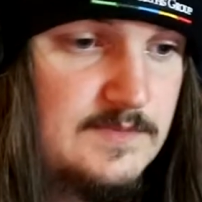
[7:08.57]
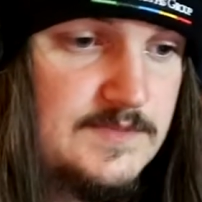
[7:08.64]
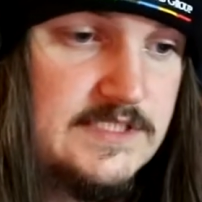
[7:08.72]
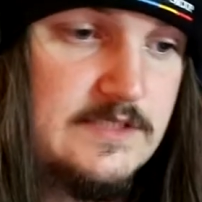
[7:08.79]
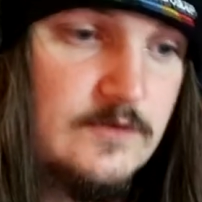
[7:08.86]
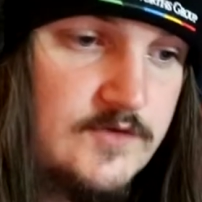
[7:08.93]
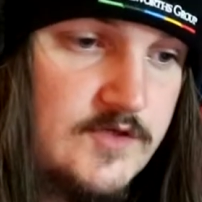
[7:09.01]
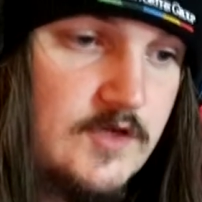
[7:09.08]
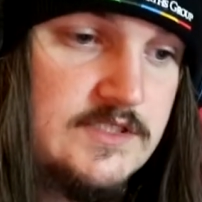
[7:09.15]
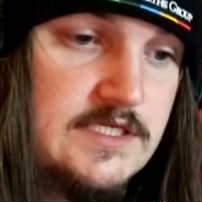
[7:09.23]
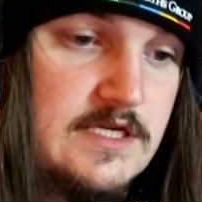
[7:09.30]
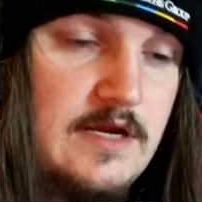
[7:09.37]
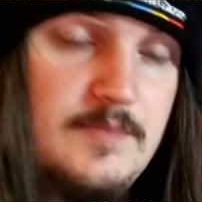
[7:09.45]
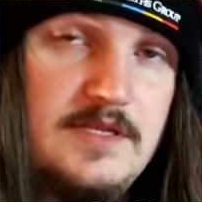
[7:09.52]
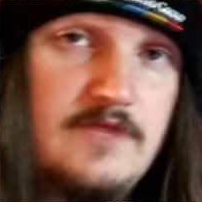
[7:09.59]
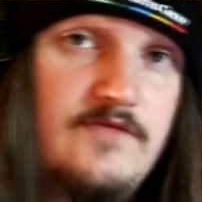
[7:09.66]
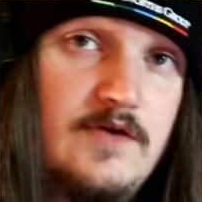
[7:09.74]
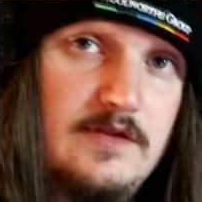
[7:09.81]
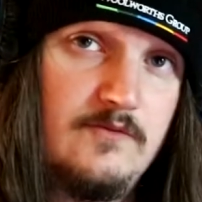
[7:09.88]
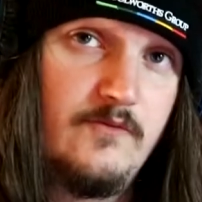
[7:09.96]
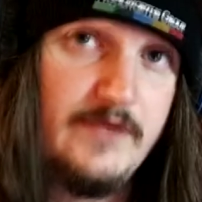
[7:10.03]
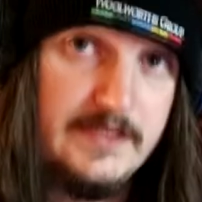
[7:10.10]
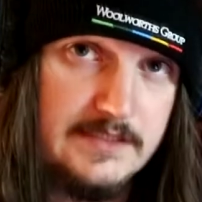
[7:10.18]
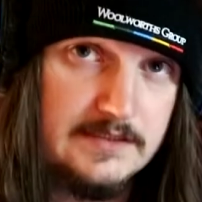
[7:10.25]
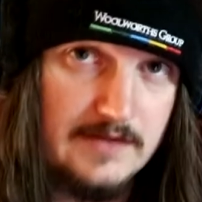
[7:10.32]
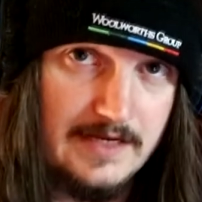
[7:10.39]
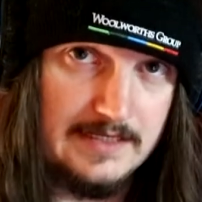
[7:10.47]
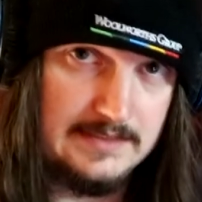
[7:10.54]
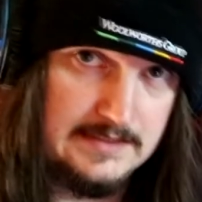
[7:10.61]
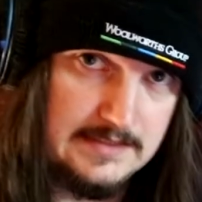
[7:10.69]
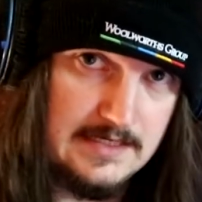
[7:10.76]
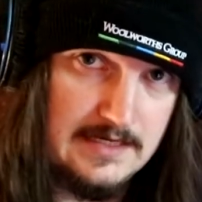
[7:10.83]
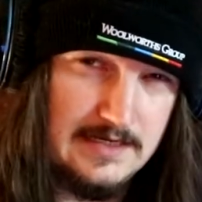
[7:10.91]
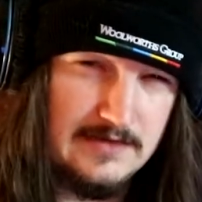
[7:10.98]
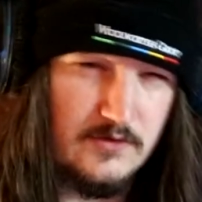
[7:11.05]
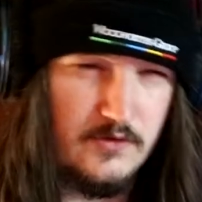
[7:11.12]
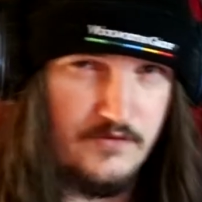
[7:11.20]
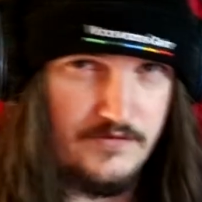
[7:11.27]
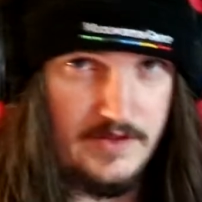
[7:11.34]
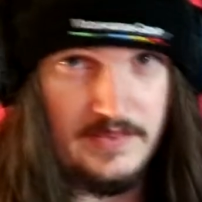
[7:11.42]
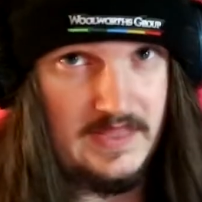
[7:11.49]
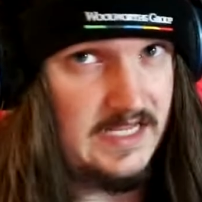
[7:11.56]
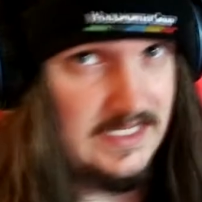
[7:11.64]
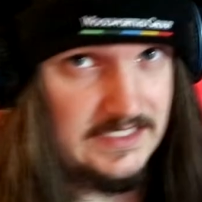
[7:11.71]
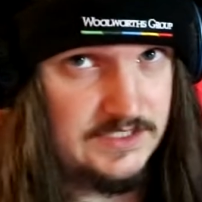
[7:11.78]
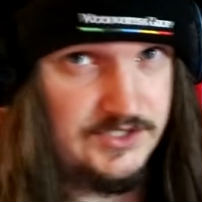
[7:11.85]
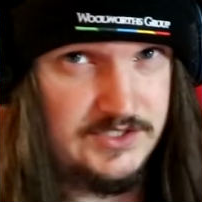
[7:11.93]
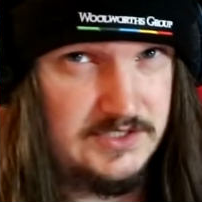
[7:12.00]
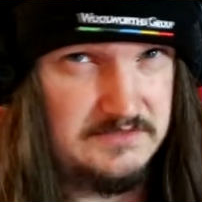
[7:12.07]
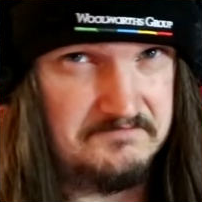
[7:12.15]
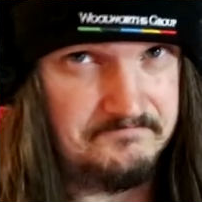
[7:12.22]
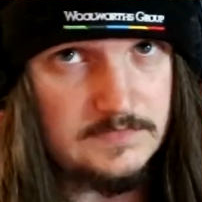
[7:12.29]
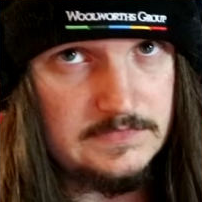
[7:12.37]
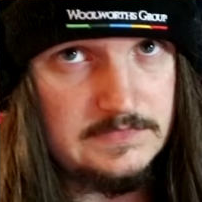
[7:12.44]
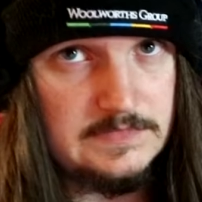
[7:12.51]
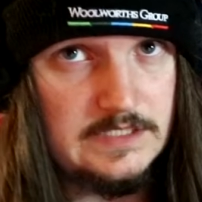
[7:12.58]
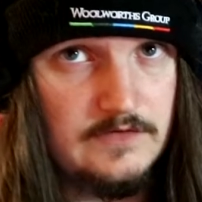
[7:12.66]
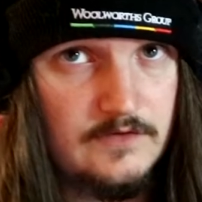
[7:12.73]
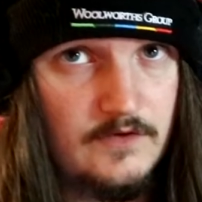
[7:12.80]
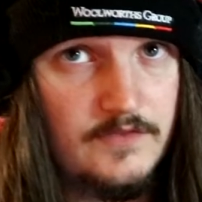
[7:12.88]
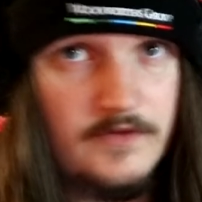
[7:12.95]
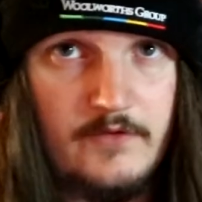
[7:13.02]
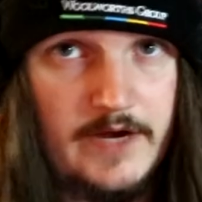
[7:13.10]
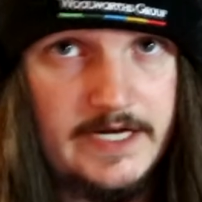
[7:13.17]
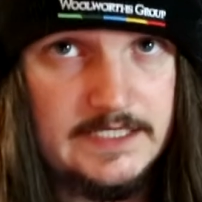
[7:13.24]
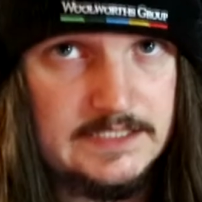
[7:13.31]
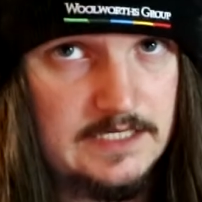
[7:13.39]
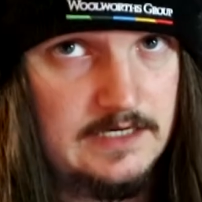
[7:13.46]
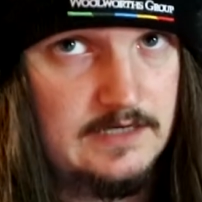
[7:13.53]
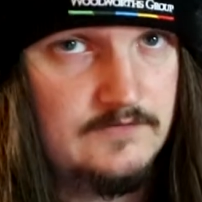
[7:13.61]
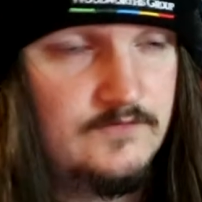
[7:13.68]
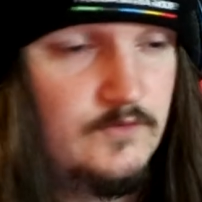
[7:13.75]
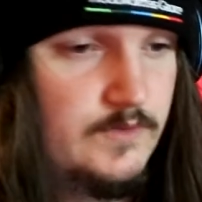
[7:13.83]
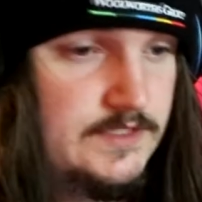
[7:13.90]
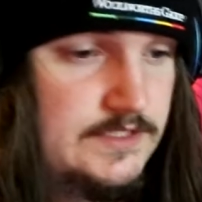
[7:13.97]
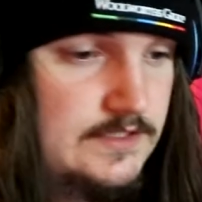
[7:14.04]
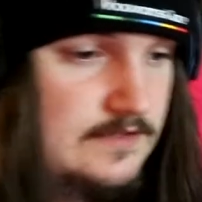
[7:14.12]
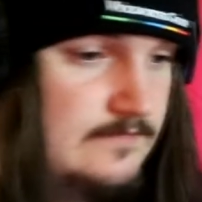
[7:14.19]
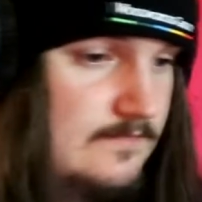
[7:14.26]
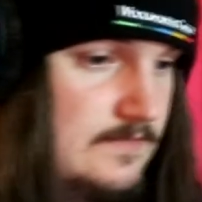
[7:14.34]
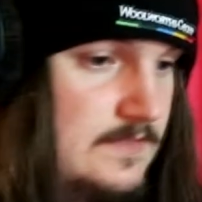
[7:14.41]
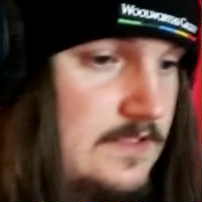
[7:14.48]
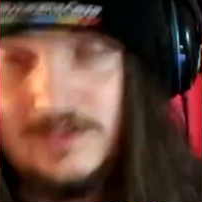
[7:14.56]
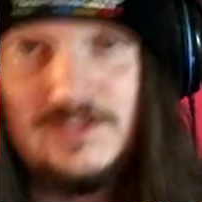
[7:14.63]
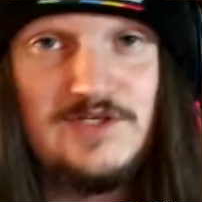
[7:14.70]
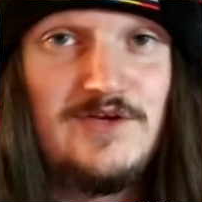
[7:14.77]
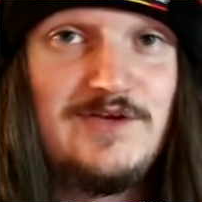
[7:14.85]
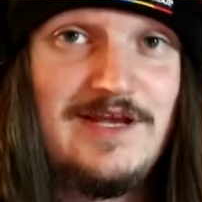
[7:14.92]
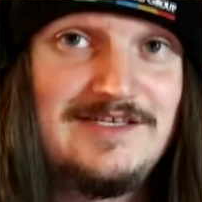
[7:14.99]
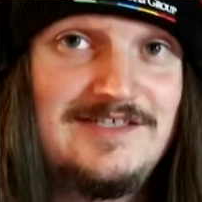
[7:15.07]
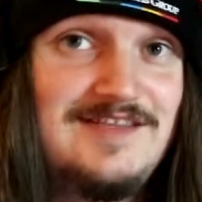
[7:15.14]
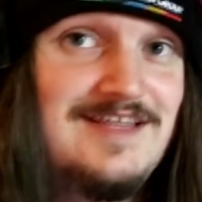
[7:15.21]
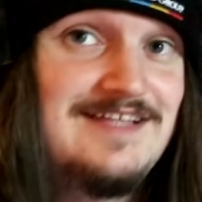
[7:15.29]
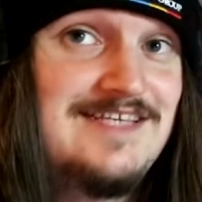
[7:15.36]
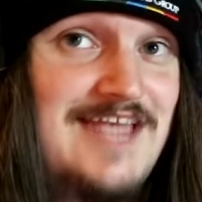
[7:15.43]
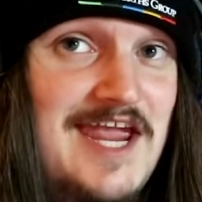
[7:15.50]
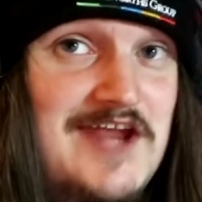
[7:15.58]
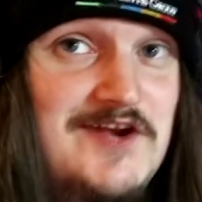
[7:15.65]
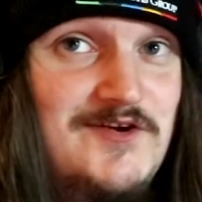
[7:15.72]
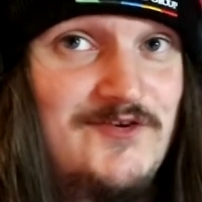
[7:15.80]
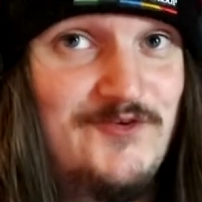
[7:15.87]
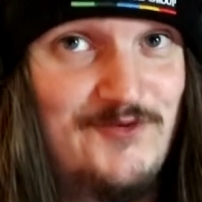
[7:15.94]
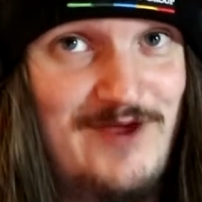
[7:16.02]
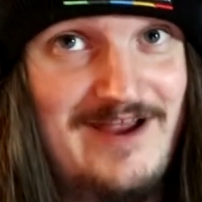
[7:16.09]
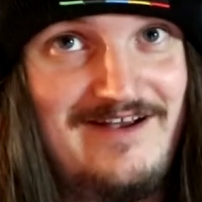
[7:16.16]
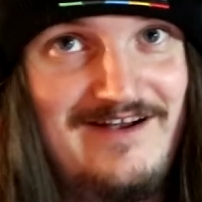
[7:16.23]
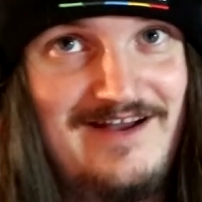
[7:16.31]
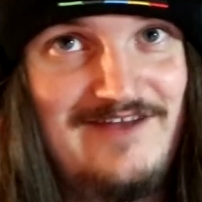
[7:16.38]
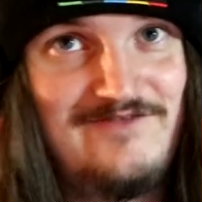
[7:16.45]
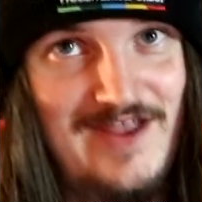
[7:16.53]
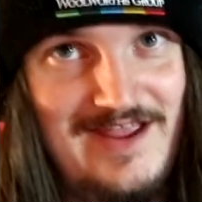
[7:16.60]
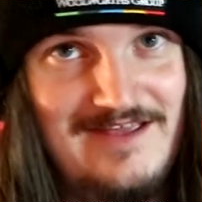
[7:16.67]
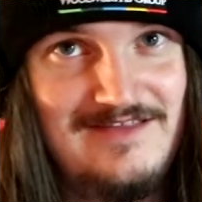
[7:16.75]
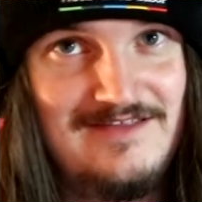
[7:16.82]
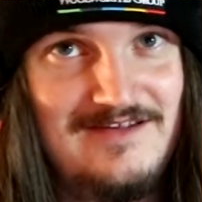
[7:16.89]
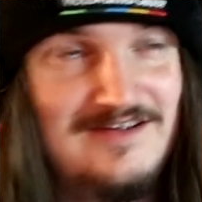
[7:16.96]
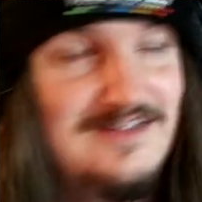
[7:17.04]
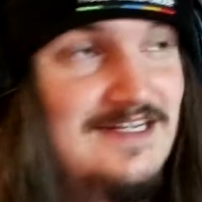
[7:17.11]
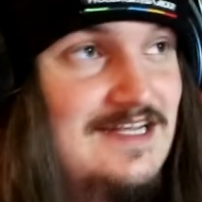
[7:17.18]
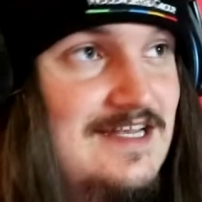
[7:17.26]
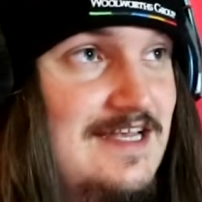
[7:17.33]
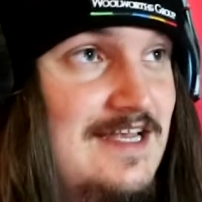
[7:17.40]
I'm still tossing up if I really like this card or if I think it's just not the greatest card for Wizard. So yes, that's Kano, Draci, Aether.